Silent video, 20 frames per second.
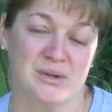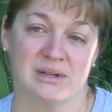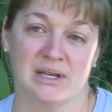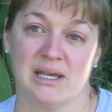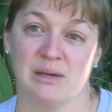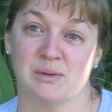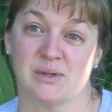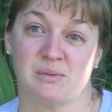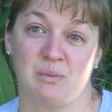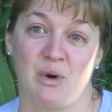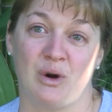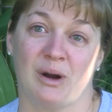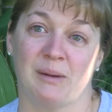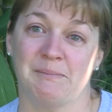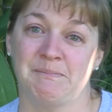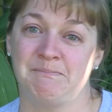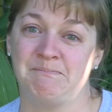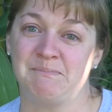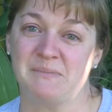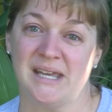he was
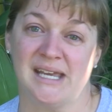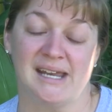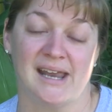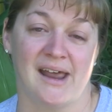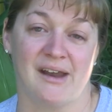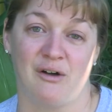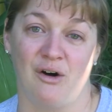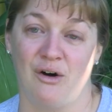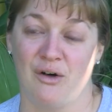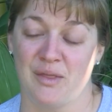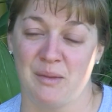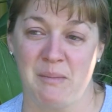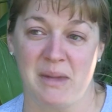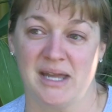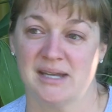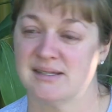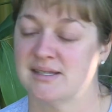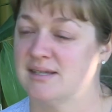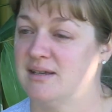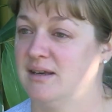warm, he'd had all the
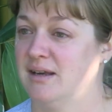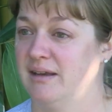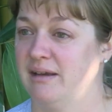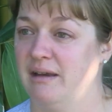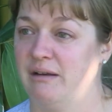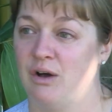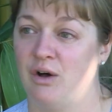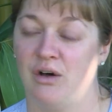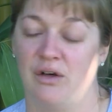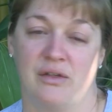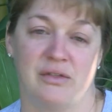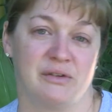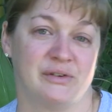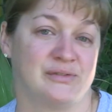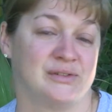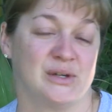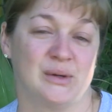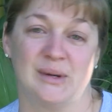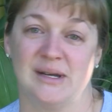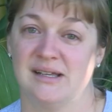medicine and all the
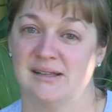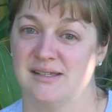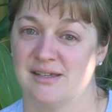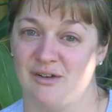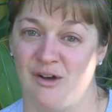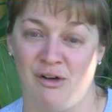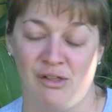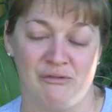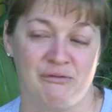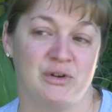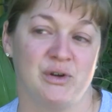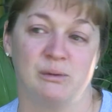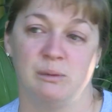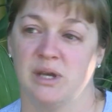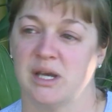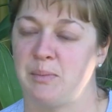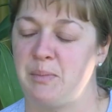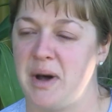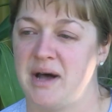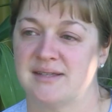fluids and all the food we
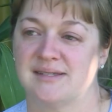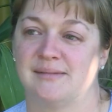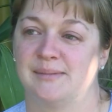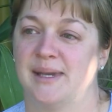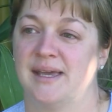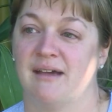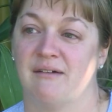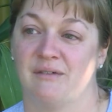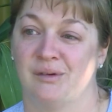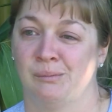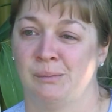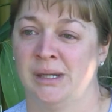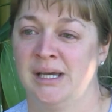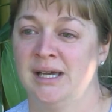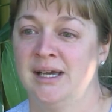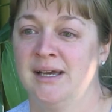could possibly give him.